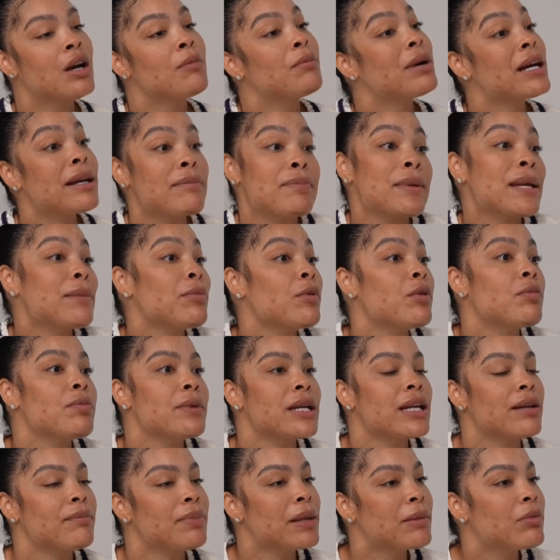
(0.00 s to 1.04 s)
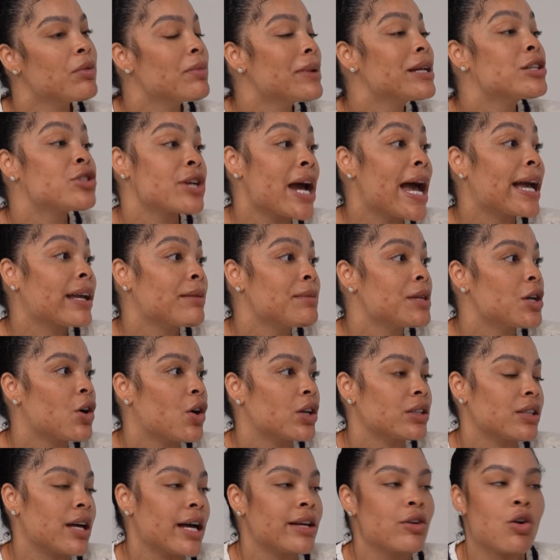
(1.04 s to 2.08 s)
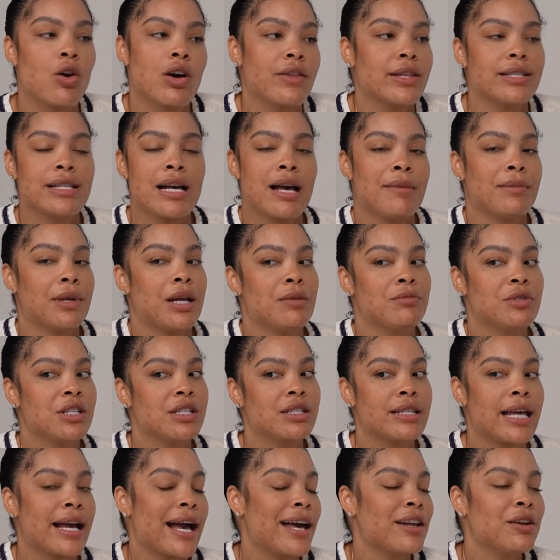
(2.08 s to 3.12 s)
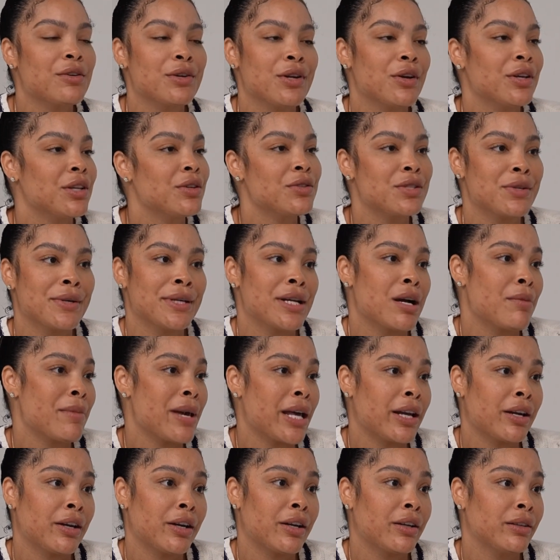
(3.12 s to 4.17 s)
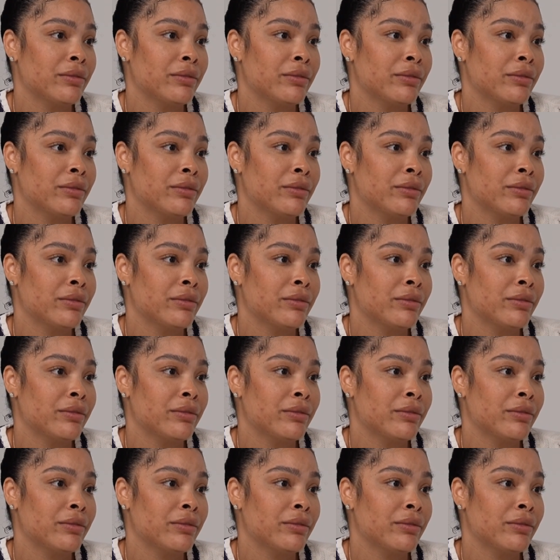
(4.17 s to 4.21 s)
But people be dragging me online all the time, and I'm just like, I don't know you, so it don't matter.